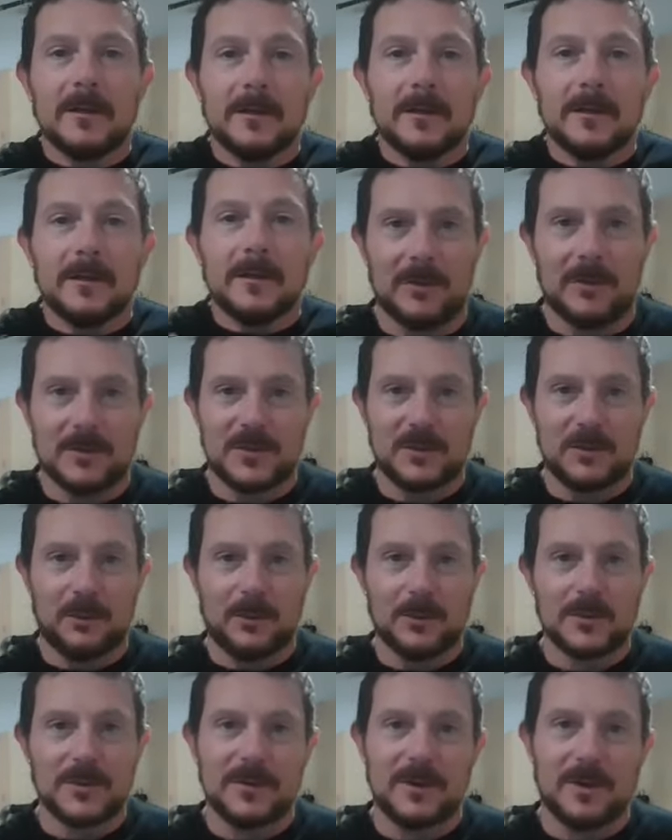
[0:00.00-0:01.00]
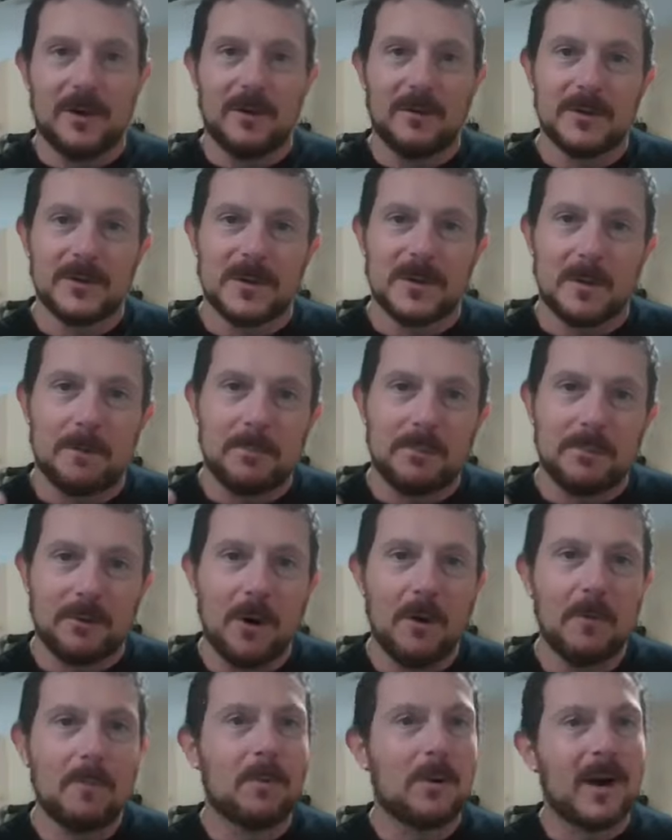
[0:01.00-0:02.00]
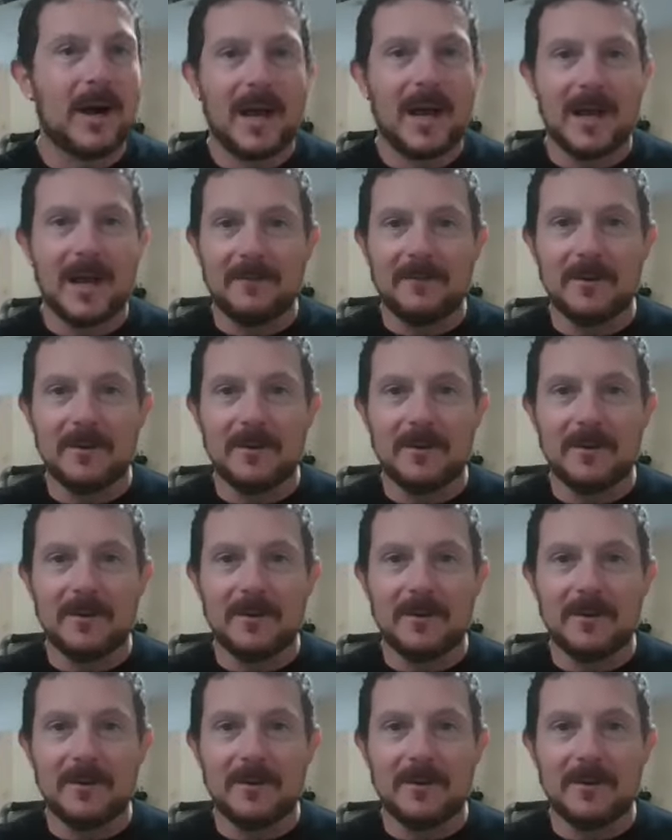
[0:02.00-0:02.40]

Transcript: remember those tools, you know, it's a pro brand.